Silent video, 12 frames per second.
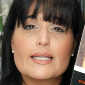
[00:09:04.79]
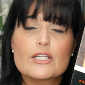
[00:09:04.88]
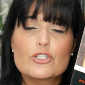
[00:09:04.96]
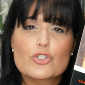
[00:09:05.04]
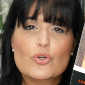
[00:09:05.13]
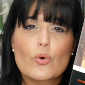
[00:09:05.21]

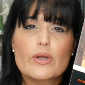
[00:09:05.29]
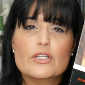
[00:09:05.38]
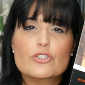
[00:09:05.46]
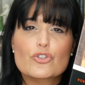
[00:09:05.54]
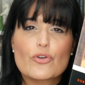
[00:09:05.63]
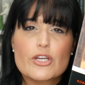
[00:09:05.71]

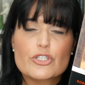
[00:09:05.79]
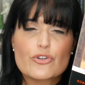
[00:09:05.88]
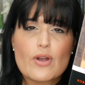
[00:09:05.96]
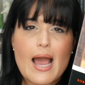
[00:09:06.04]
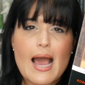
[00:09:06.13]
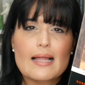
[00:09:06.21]
enjoyed Treasure
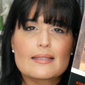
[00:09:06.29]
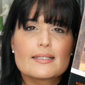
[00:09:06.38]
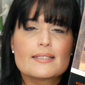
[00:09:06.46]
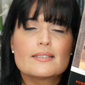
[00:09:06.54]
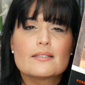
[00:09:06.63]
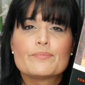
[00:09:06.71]

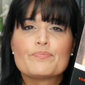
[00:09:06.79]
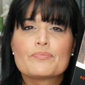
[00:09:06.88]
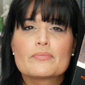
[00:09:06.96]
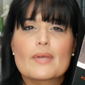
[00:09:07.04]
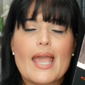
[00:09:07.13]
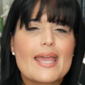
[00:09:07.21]
Island
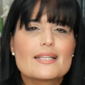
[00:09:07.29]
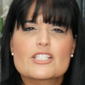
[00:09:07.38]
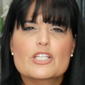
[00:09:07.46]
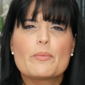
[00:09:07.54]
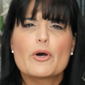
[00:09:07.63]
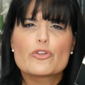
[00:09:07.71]
and
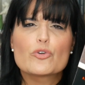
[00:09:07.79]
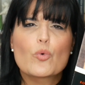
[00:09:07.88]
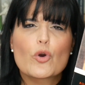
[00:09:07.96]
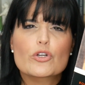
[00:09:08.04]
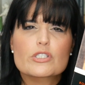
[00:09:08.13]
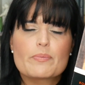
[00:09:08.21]
some other
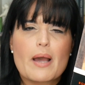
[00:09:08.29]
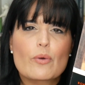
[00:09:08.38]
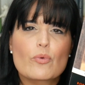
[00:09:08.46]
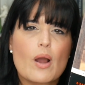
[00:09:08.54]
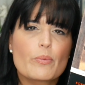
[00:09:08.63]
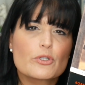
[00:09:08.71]
works by
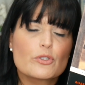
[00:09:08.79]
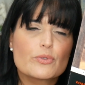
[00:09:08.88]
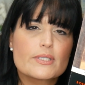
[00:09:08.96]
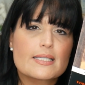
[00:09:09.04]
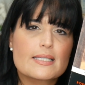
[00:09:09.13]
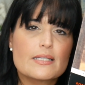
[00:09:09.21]
Robert
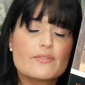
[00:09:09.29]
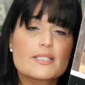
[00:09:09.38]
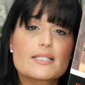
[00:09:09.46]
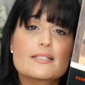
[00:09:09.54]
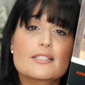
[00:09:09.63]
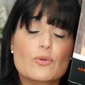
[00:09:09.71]
Louis
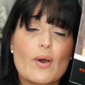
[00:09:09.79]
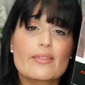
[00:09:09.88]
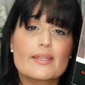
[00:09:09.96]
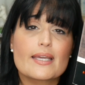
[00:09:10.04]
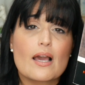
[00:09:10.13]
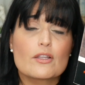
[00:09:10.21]
Stevenson, so I
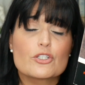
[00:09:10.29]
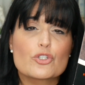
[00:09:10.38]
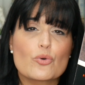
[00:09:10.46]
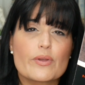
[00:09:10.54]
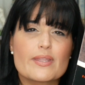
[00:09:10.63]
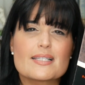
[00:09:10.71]
think I'll
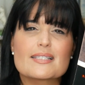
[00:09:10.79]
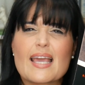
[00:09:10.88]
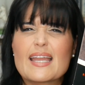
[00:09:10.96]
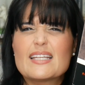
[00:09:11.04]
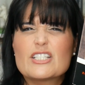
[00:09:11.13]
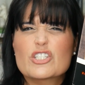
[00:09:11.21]
enjoy this,
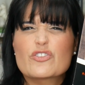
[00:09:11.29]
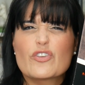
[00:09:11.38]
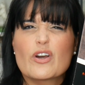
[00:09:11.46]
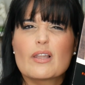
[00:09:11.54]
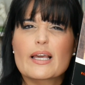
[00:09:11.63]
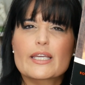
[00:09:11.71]
and it just
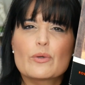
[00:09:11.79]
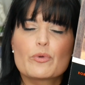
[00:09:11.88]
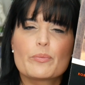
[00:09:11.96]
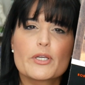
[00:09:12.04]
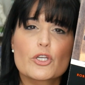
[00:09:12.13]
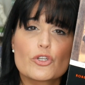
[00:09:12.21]
felt like it
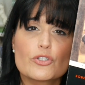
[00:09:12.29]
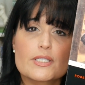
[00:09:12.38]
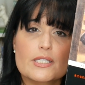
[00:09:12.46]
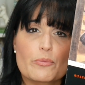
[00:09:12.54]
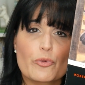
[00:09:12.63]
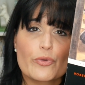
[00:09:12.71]
would be a good
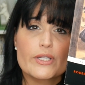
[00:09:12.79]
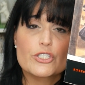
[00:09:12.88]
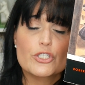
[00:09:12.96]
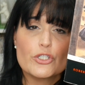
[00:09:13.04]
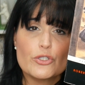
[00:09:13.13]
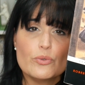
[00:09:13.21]
summer read
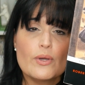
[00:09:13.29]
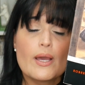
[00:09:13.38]
too,